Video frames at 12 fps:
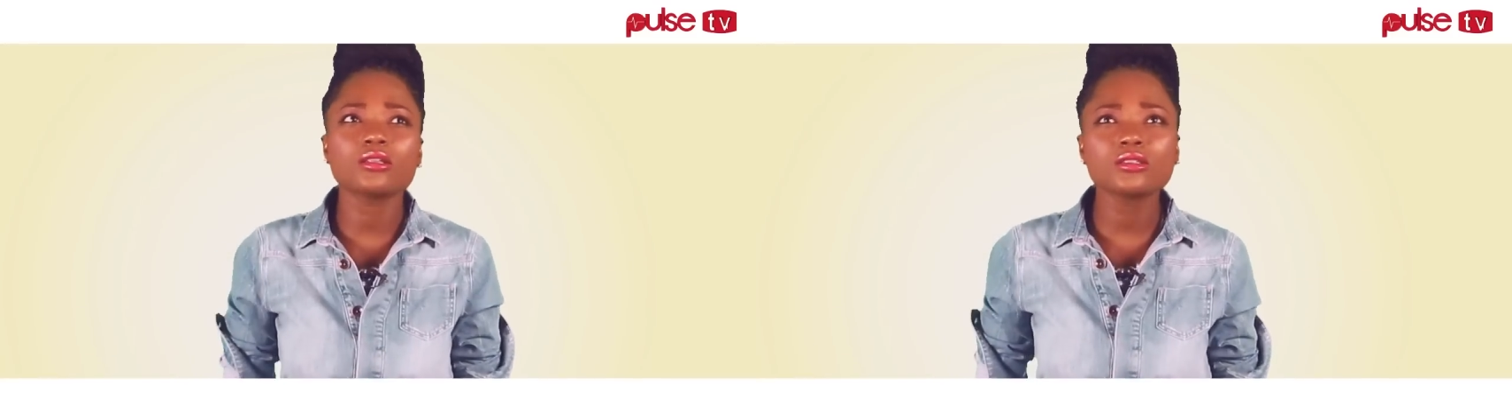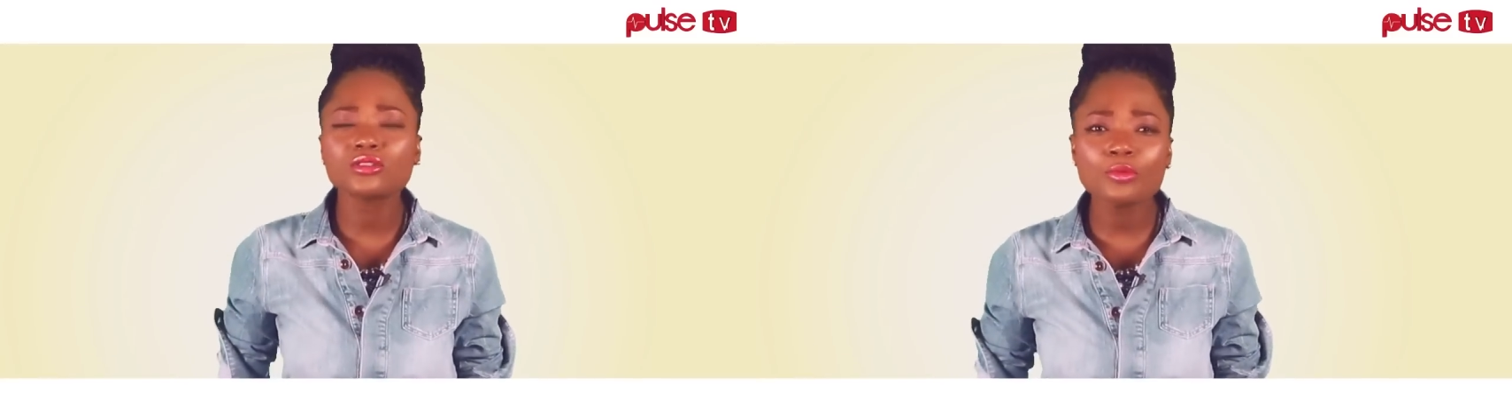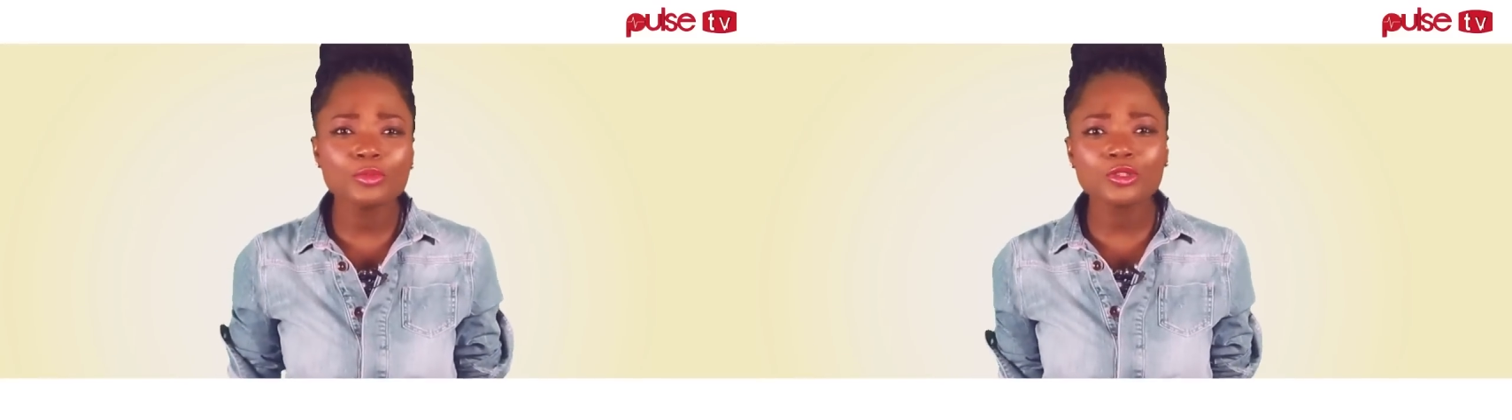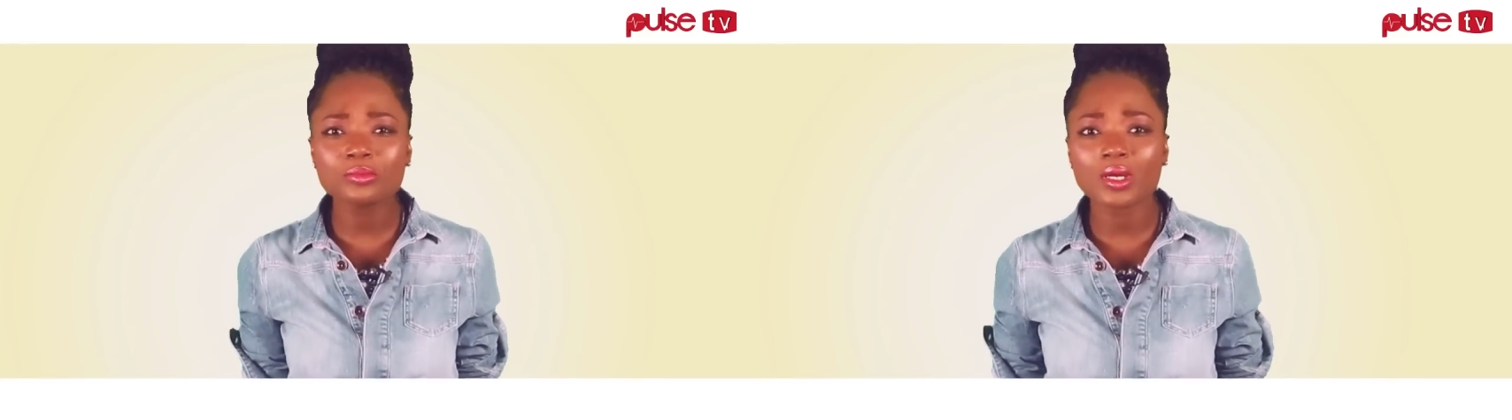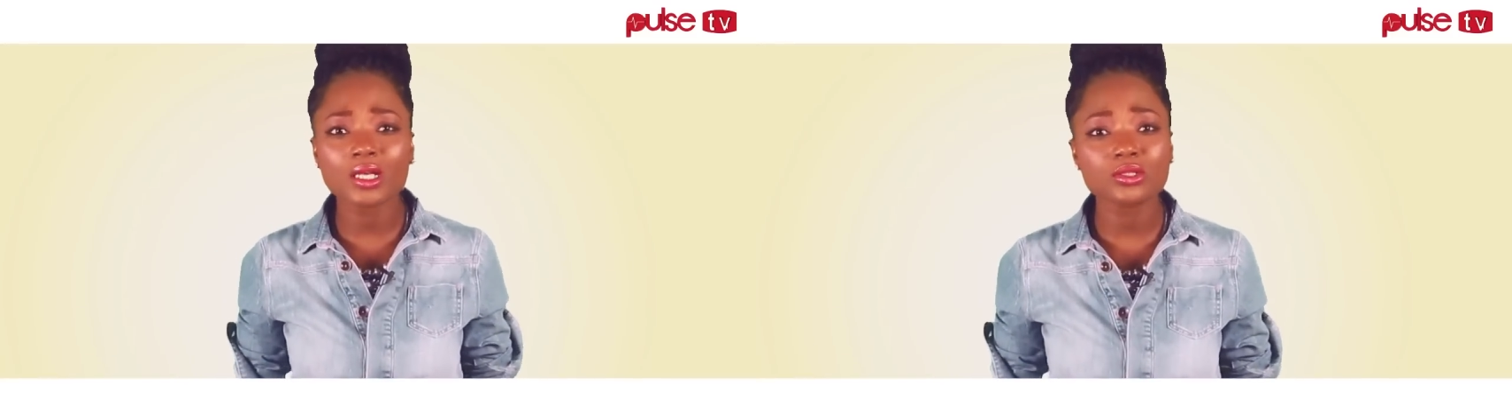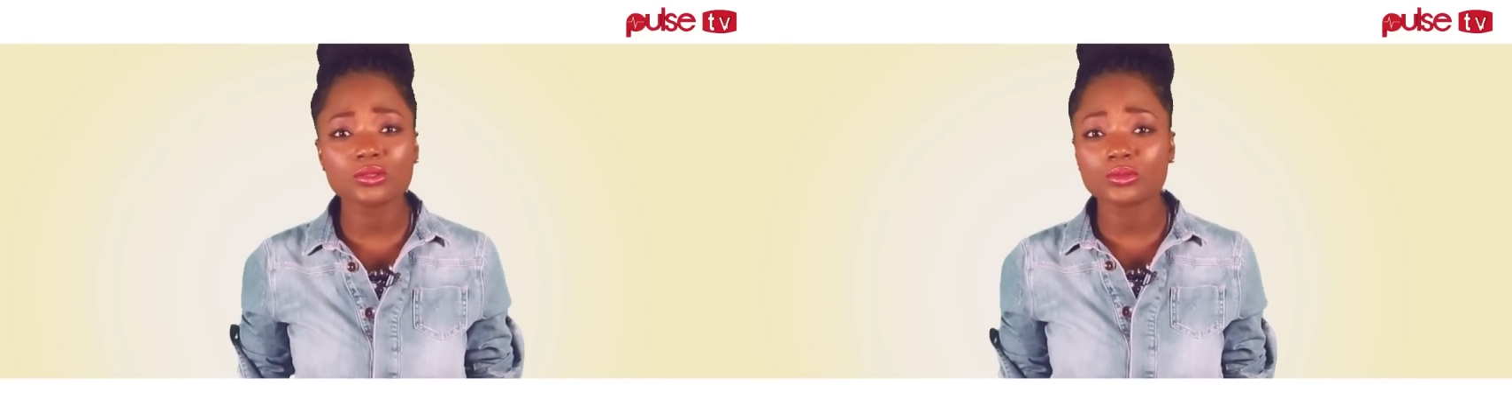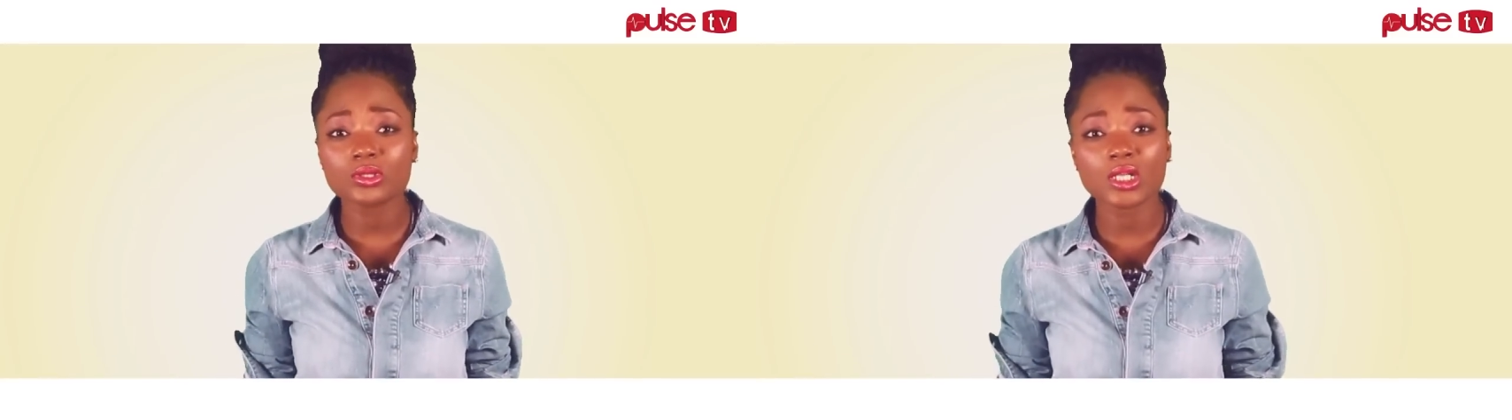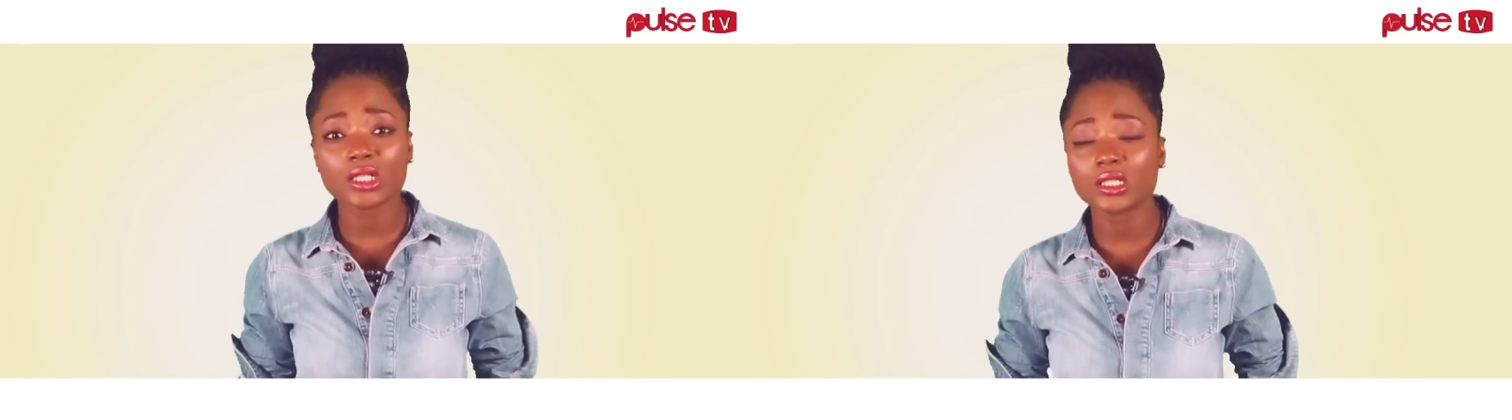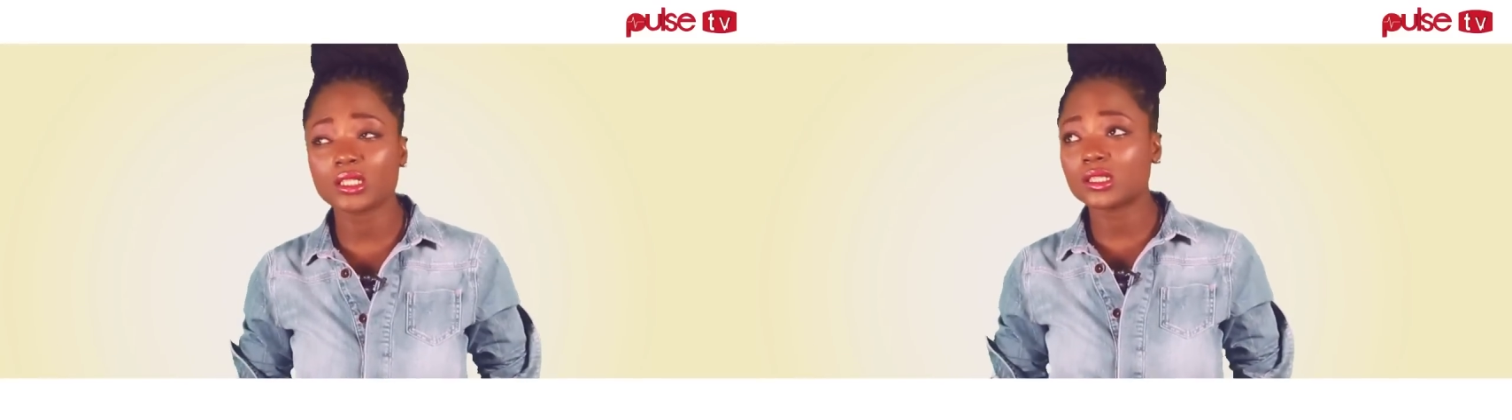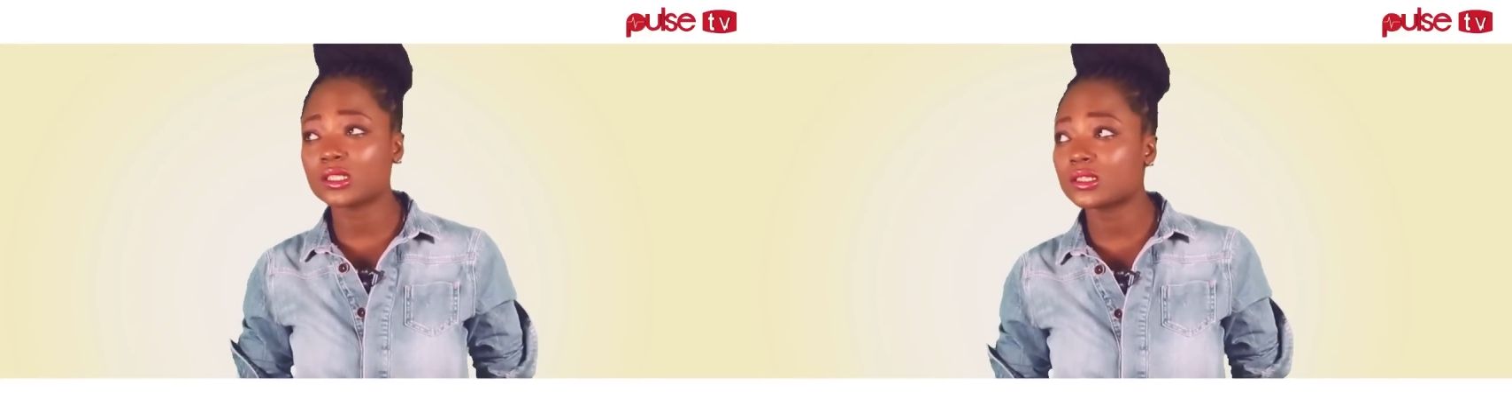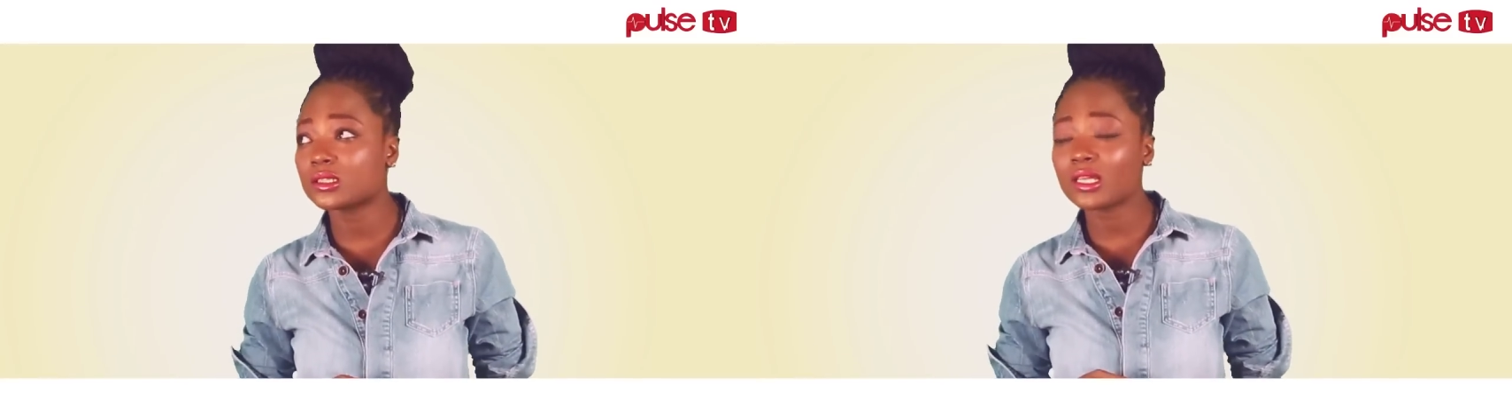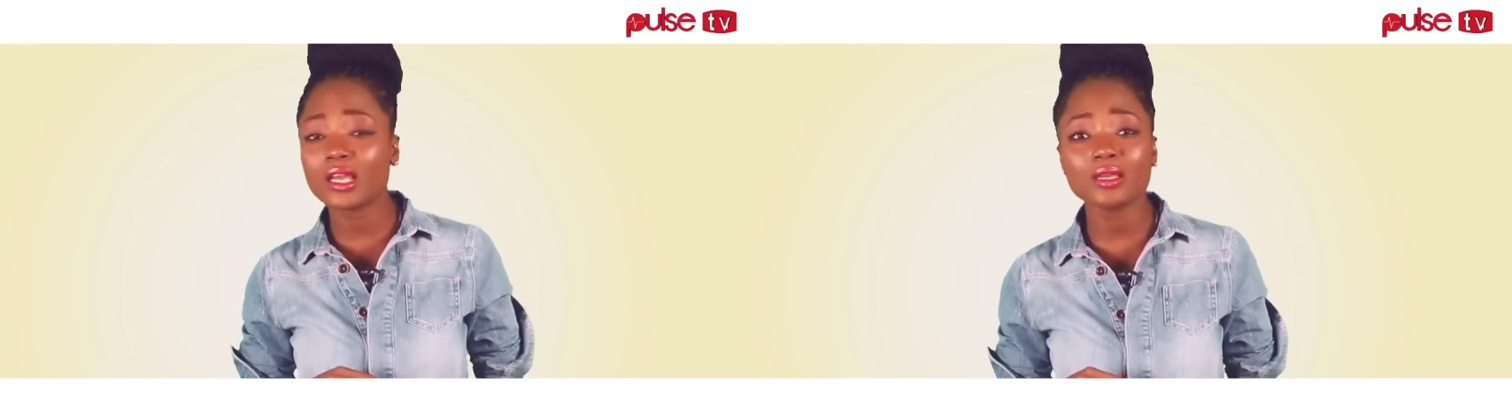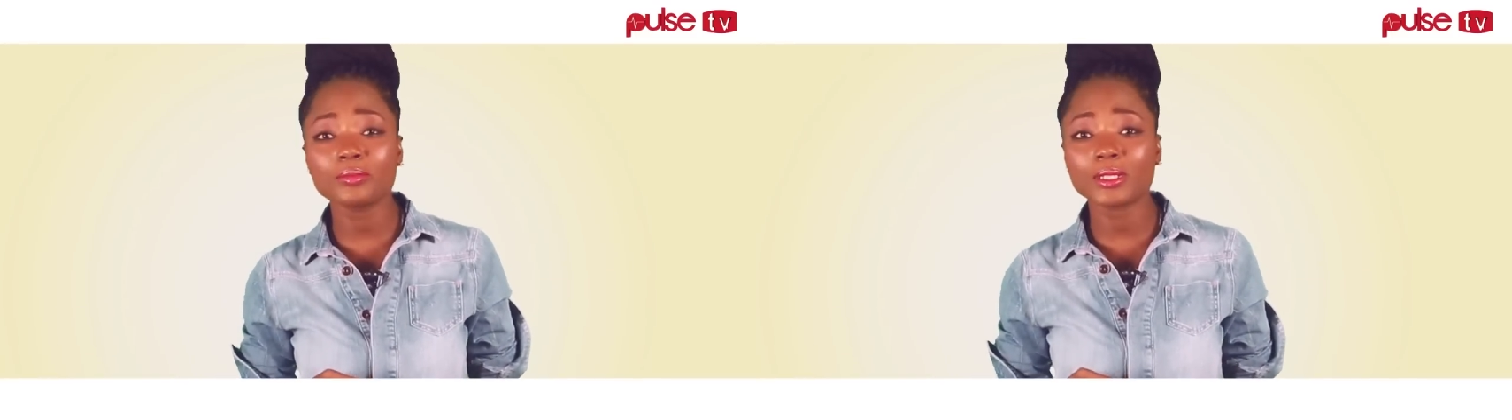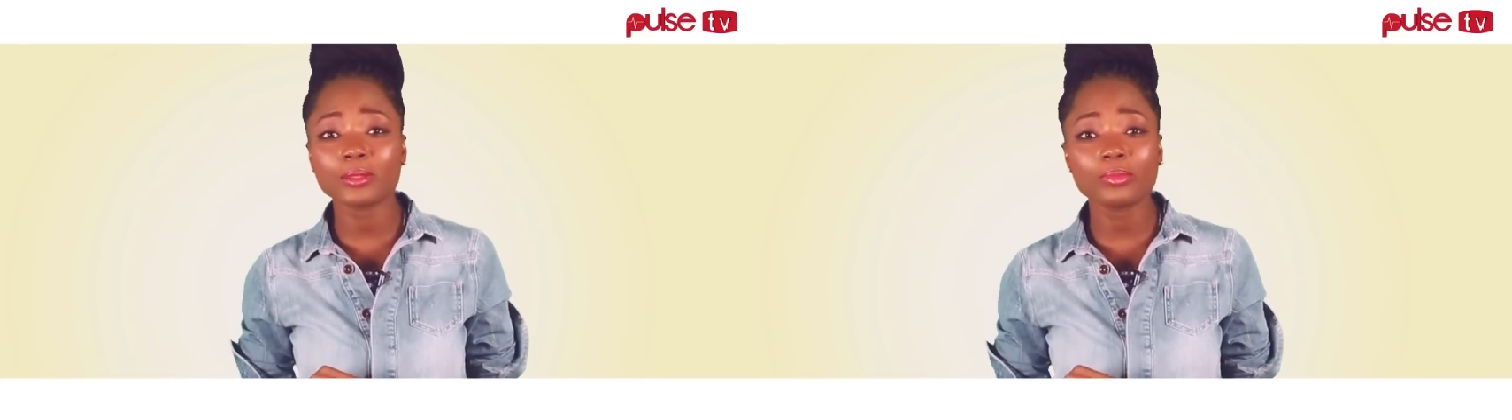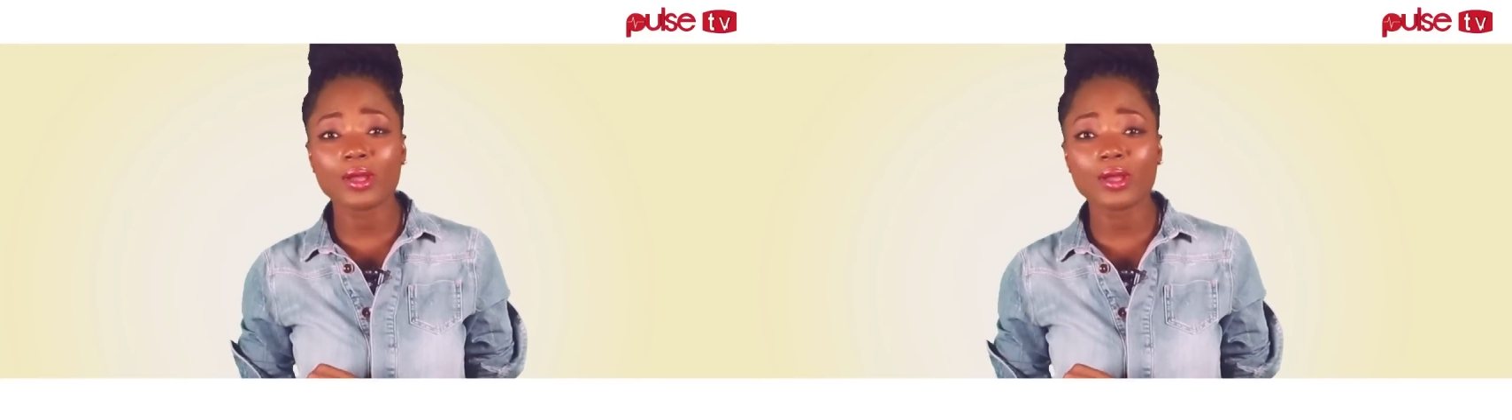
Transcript: it's almost March, actually. Time they